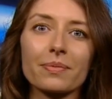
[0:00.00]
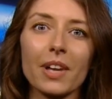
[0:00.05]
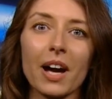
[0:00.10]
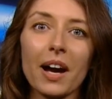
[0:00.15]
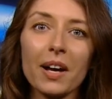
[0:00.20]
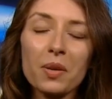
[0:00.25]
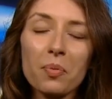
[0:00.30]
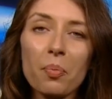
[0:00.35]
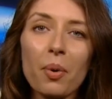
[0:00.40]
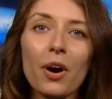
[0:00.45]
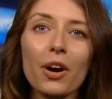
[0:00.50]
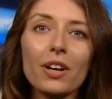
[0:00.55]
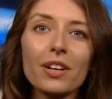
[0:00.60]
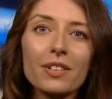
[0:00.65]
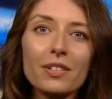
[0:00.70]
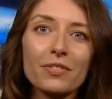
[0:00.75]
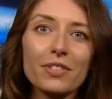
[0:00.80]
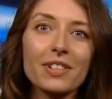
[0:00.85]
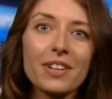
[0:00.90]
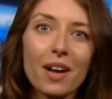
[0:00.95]
I am part
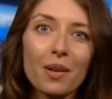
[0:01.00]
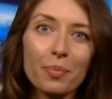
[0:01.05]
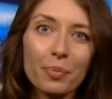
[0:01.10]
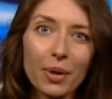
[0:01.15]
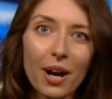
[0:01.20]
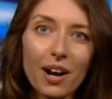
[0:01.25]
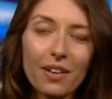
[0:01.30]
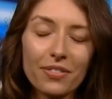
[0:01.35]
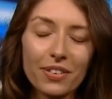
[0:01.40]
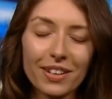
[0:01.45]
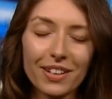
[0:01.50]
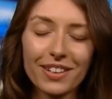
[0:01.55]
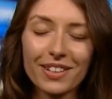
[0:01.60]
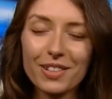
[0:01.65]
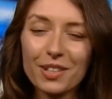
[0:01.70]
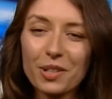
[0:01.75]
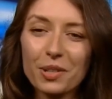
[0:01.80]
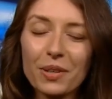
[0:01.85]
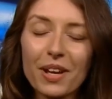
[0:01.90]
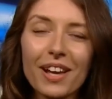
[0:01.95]
of a nonprofit in
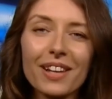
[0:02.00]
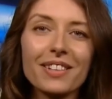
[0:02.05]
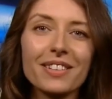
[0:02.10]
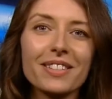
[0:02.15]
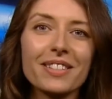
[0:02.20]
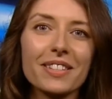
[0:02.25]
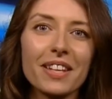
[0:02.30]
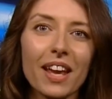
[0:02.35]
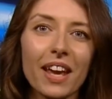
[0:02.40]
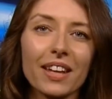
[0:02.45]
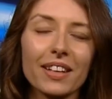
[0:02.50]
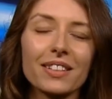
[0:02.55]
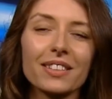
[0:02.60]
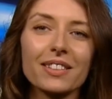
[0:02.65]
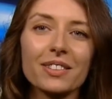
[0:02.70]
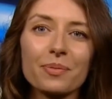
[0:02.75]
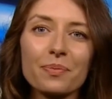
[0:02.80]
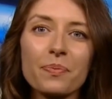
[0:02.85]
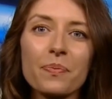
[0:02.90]
the United States,